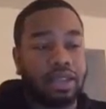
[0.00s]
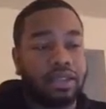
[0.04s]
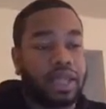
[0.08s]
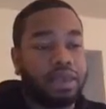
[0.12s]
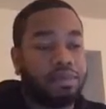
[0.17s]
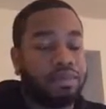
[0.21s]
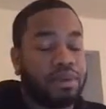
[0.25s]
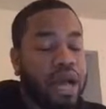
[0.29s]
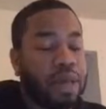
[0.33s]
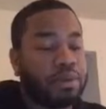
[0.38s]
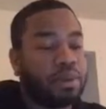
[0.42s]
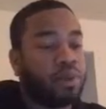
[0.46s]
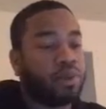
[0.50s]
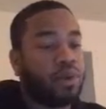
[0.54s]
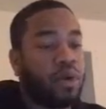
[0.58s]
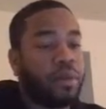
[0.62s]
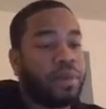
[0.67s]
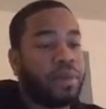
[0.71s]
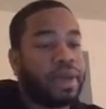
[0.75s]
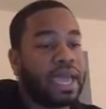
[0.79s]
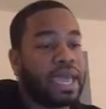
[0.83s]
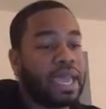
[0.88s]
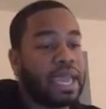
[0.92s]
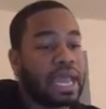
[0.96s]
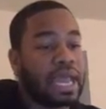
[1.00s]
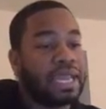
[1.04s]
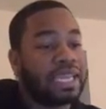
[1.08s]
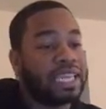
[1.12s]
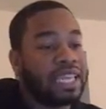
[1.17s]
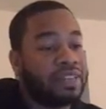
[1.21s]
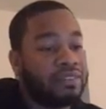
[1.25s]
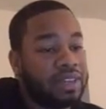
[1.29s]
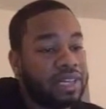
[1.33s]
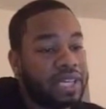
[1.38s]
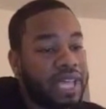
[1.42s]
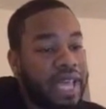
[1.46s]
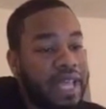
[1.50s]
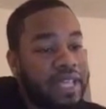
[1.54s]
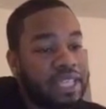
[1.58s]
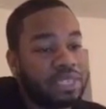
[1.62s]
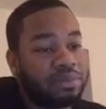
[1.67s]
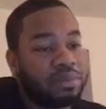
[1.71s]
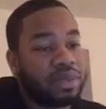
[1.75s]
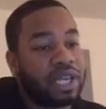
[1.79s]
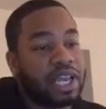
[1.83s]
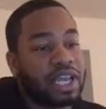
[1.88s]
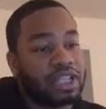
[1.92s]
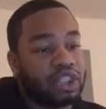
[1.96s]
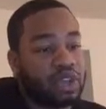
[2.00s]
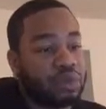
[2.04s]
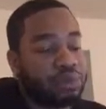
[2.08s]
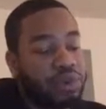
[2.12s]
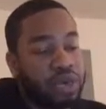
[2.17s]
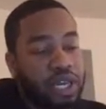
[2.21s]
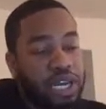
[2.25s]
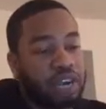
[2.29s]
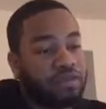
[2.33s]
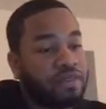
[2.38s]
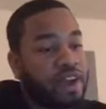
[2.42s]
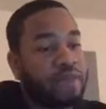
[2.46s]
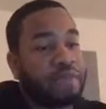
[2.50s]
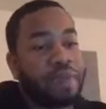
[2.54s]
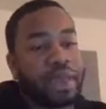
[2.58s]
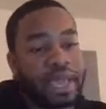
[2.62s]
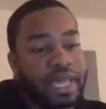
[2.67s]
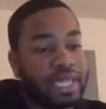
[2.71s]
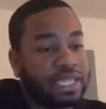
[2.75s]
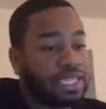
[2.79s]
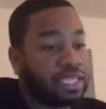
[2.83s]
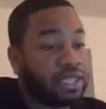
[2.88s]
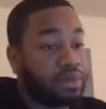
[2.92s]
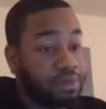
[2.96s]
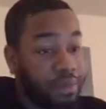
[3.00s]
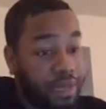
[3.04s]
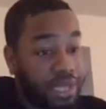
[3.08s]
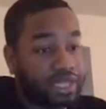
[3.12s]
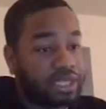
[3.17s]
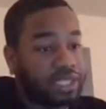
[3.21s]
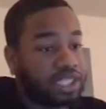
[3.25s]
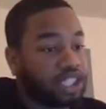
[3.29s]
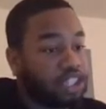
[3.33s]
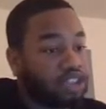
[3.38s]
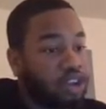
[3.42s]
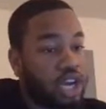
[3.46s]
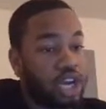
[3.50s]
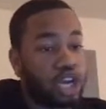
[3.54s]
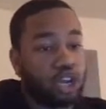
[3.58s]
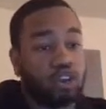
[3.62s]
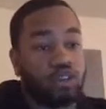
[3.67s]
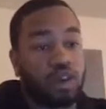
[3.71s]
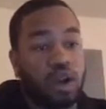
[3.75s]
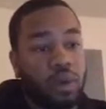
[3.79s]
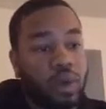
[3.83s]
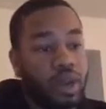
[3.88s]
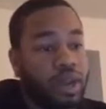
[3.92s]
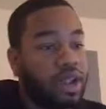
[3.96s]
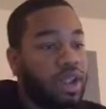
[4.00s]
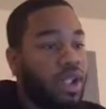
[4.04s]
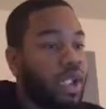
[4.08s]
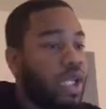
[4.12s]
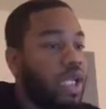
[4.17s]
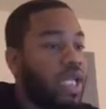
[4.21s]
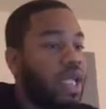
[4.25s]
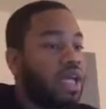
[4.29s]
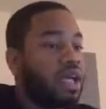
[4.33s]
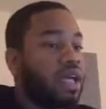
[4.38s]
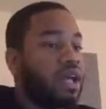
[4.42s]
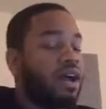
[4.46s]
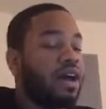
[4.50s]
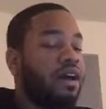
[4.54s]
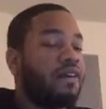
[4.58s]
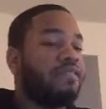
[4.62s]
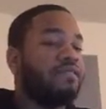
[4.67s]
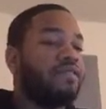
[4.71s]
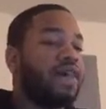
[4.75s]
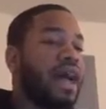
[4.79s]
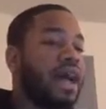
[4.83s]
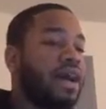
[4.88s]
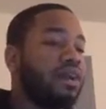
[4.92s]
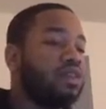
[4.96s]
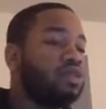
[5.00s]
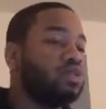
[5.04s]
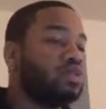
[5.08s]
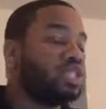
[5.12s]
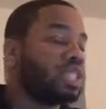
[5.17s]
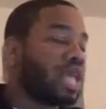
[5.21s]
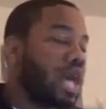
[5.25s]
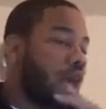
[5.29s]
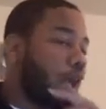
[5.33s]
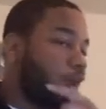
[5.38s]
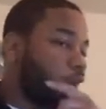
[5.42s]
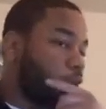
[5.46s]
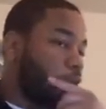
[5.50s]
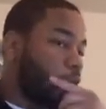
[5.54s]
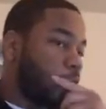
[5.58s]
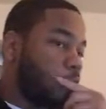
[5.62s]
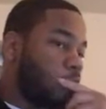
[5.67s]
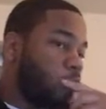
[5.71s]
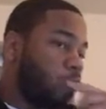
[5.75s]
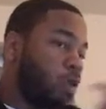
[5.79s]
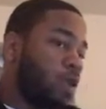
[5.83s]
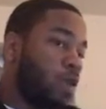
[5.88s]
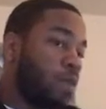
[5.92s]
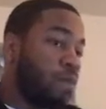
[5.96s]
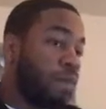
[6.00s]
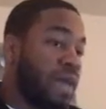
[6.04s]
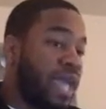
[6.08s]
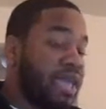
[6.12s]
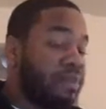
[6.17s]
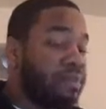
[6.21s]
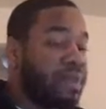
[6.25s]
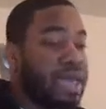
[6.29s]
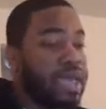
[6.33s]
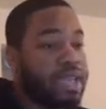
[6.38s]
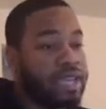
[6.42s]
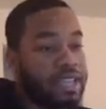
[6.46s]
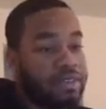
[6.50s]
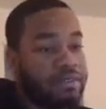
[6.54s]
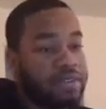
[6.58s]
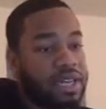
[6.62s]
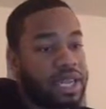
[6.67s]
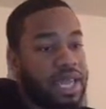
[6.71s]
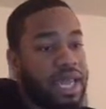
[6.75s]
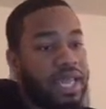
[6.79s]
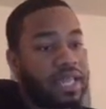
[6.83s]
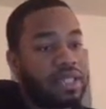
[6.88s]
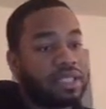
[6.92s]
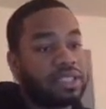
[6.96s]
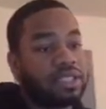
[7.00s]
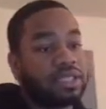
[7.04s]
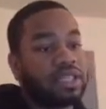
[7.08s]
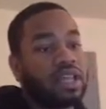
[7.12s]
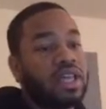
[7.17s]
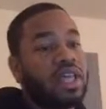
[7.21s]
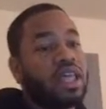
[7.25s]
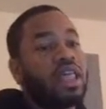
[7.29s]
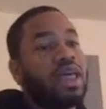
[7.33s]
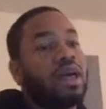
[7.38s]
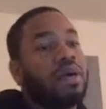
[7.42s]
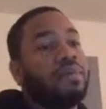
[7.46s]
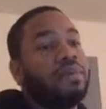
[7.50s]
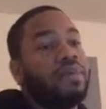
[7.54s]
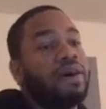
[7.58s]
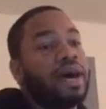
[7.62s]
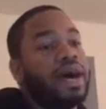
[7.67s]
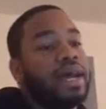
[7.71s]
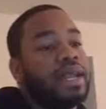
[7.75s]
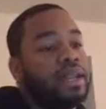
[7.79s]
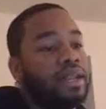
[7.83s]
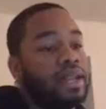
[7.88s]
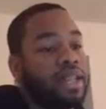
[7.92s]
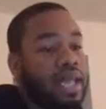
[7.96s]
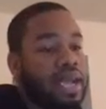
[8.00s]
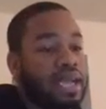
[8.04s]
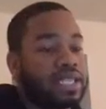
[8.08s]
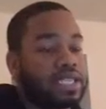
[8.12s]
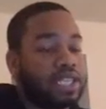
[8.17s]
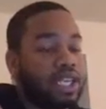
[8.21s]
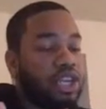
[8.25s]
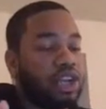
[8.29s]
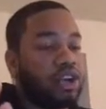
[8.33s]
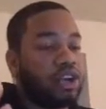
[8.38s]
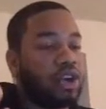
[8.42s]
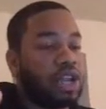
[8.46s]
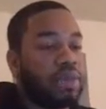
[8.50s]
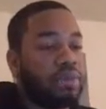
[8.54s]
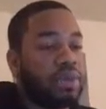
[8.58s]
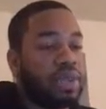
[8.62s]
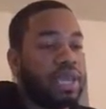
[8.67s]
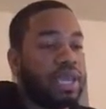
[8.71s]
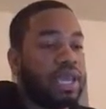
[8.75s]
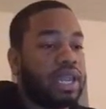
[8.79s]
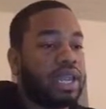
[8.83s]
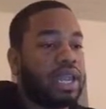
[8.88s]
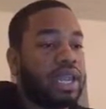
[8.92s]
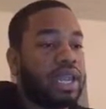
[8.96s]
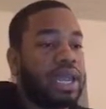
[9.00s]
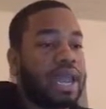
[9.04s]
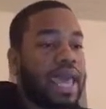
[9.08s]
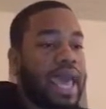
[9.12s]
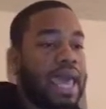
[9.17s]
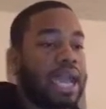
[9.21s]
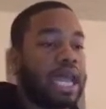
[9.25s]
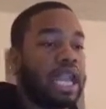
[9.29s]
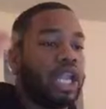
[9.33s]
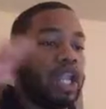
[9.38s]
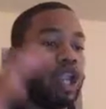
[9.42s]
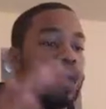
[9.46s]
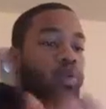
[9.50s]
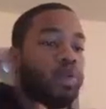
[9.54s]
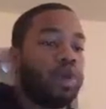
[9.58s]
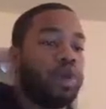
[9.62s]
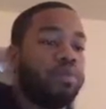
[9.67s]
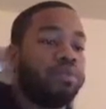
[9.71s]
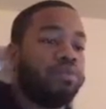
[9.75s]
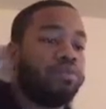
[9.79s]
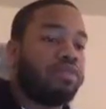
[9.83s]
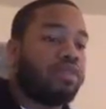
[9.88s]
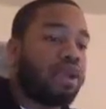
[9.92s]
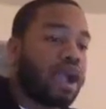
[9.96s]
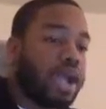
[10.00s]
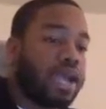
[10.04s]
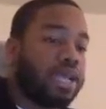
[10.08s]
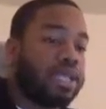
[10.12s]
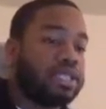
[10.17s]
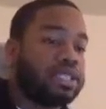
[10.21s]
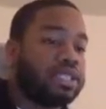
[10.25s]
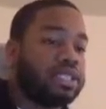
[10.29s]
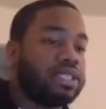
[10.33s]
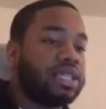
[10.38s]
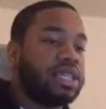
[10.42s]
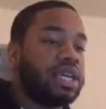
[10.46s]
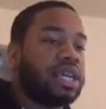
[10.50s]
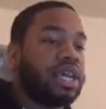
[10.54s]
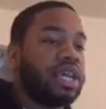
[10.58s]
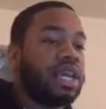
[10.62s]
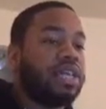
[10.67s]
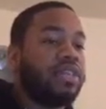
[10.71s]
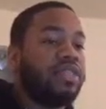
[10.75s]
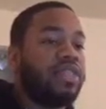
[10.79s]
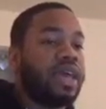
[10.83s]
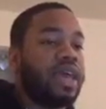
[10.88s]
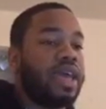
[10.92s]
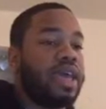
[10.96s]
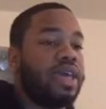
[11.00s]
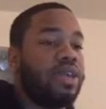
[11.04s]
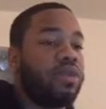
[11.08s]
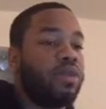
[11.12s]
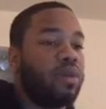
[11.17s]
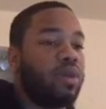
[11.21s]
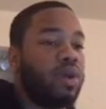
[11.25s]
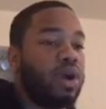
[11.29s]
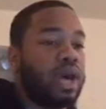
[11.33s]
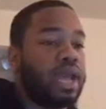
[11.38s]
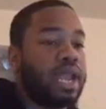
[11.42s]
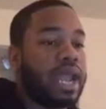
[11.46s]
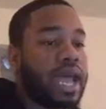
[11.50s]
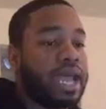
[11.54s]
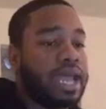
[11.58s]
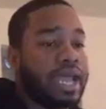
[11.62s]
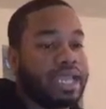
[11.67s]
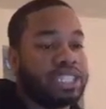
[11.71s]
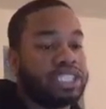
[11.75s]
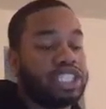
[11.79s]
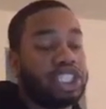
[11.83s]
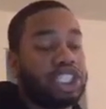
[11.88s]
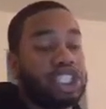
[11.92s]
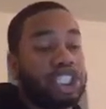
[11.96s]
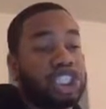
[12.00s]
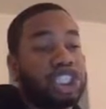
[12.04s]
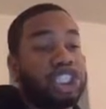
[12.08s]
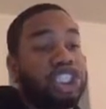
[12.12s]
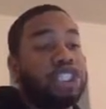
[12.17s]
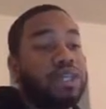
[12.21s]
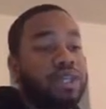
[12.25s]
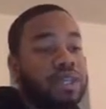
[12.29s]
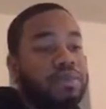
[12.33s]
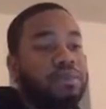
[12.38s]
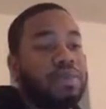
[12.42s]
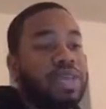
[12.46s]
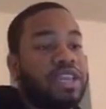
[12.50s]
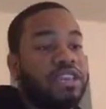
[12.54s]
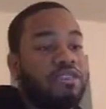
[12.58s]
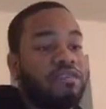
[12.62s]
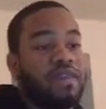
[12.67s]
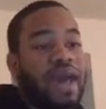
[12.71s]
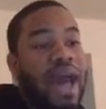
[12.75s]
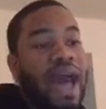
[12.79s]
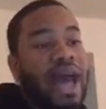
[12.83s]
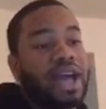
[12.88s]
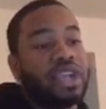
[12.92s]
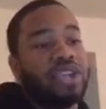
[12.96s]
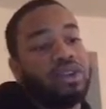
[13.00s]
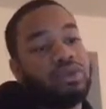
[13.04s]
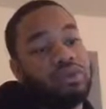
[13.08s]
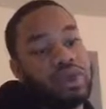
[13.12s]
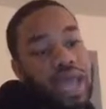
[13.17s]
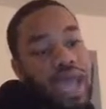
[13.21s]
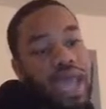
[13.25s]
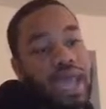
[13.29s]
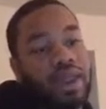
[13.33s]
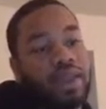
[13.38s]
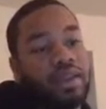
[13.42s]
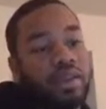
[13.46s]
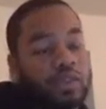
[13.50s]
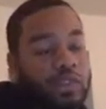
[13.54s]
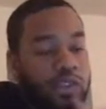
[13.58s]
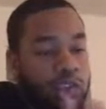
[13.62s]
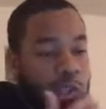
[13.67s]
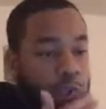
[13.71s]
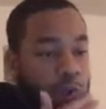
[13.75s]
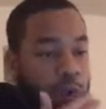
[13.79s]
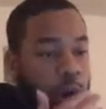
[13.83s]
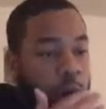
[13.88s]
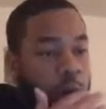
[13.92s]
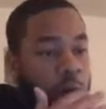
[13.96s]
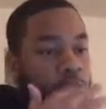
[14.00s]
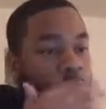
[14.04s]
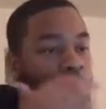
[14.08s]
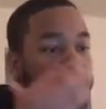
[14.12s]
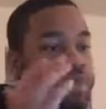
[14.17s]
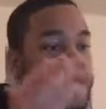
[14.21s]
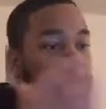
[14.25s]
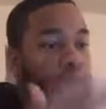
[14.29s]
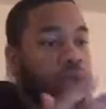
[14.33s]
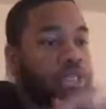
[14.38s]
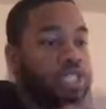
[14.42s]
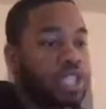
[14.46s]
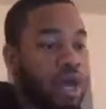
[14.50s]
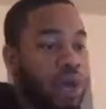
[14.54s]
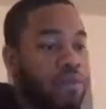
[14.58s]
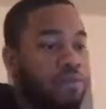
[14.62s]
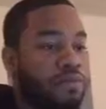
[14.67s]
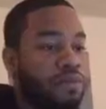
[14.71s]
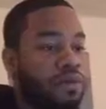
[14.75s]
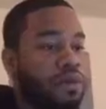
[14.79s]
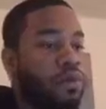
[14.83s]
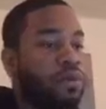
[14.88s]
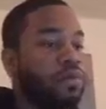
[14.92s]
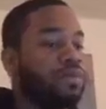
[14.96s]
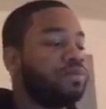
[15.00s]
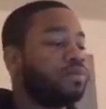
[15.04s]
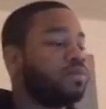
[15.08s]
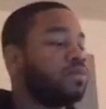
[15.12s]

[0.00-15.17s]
they probably won't pay a lot of dividends because they're putting it right back into the business trying to grow it. A value stock, may pay dividends, but like I said, you're going to be getting it at a lower price than what I guess it should be valued at. So I hope that was helpful.